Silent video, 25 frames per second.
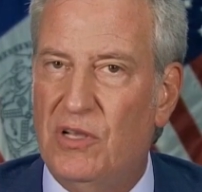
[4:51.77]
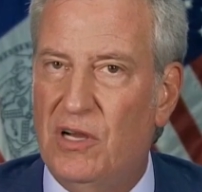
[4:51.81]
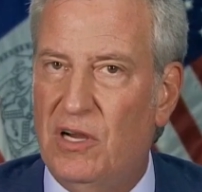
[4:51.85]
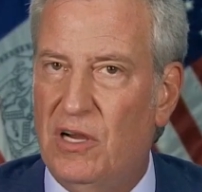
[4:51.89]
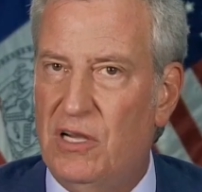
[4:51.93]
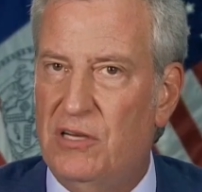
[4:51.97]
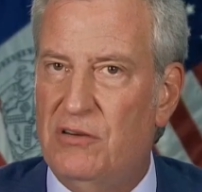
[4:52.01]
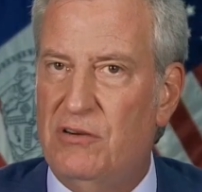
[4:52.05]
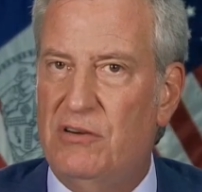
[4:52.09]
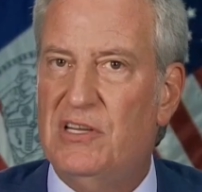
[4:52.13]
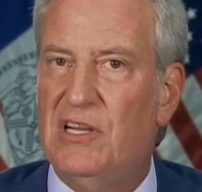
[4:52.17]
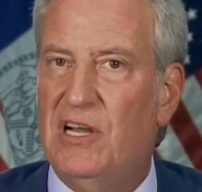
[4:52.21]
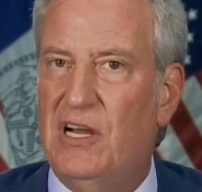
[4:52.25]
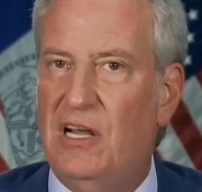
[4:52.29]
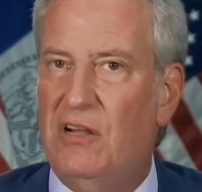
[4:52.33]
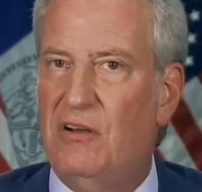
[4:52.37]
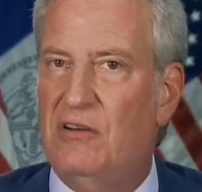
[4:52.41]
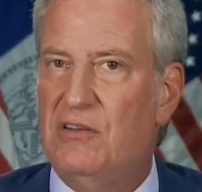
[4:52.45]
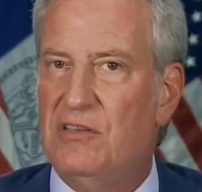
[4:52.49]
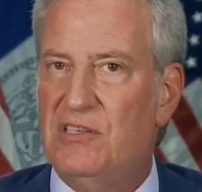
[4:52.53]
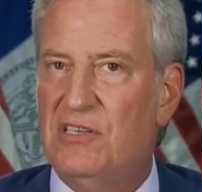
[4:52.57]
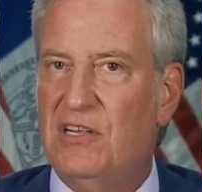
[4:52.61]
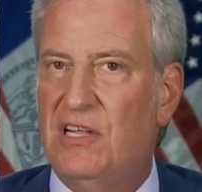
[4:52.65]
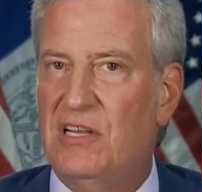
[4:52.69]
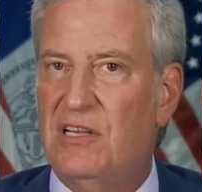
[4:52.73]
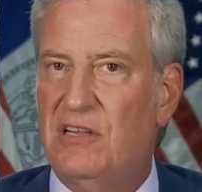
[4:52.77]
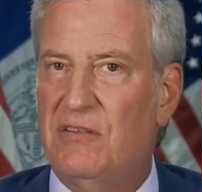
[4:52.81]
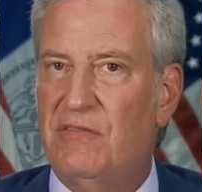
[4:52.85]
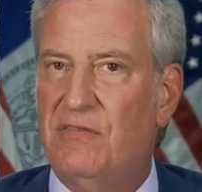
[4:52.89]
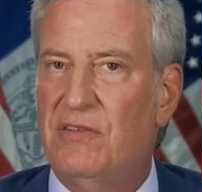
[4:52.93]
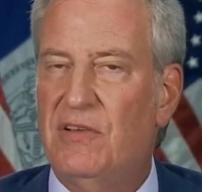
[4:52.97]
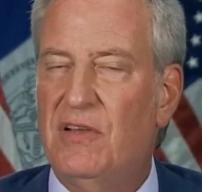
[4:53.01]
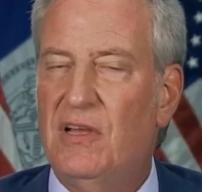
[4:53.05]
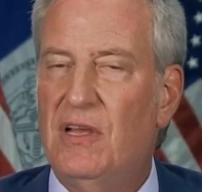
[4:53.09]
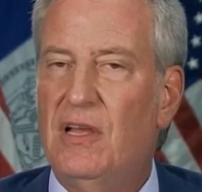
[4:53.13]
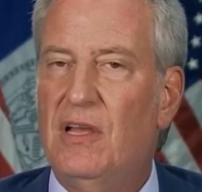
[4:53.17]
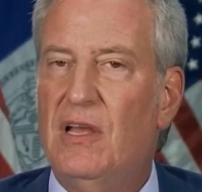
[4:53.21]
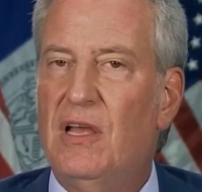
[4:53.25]
The $100
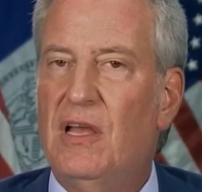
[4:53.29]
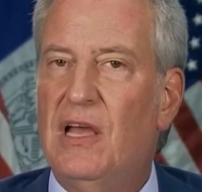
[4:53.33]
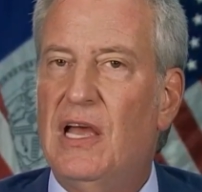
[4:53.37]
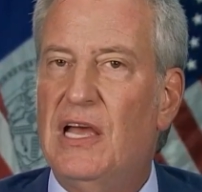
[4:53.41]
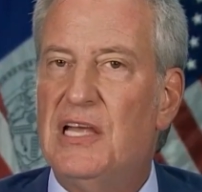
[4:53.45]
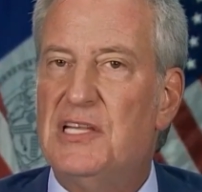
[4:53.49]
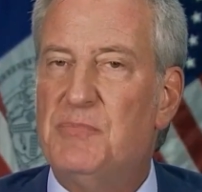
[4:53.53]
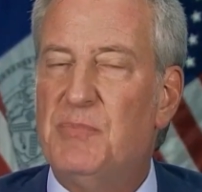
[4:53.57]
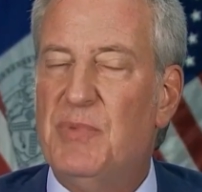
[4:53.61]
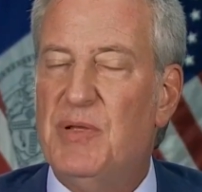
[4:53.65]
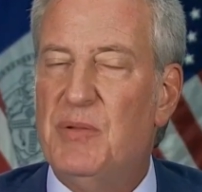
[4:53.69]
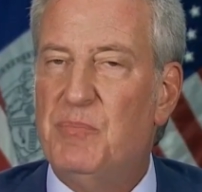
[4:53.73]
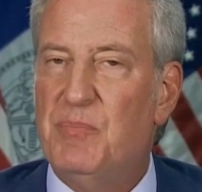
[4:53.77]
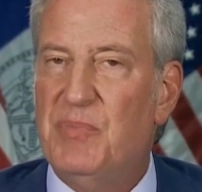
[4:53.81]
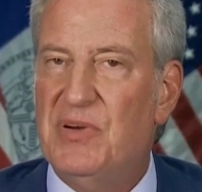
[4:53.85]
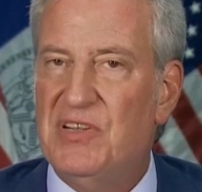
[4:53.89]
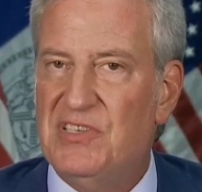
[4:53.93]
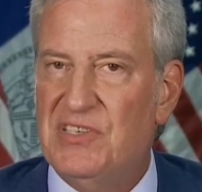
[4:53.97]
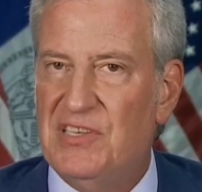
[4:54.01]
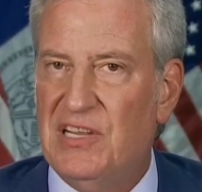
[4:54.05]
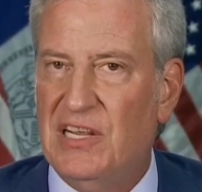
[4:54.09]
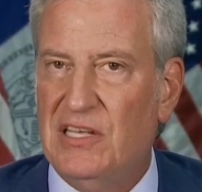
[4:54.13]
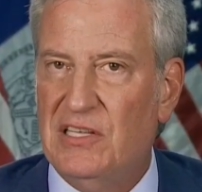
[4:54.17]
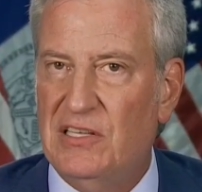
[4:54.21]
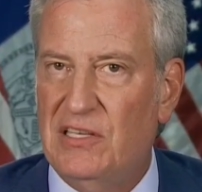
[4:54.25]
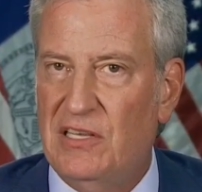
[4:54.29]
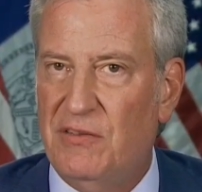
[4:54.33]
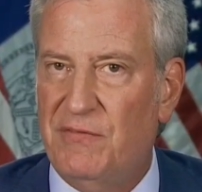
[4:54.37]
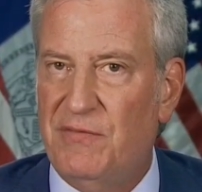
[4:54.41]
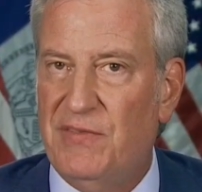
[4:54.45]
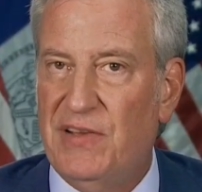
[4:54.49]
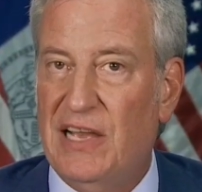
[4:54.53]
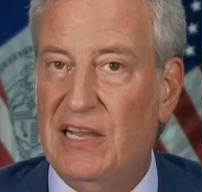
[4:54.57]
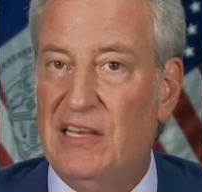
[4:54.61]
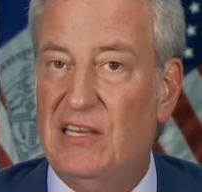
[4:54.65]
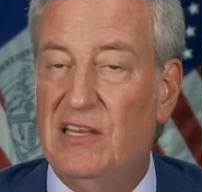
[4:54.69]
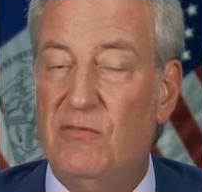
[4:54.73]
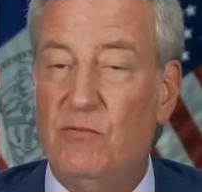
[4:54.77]
incentive has been particularly
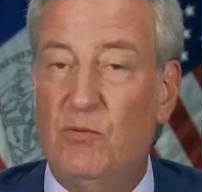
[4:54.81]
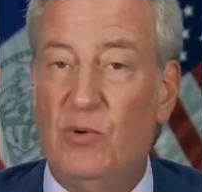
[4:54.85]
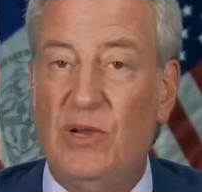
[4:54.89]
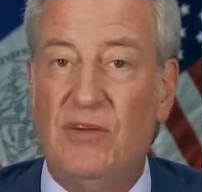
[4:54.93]
effective.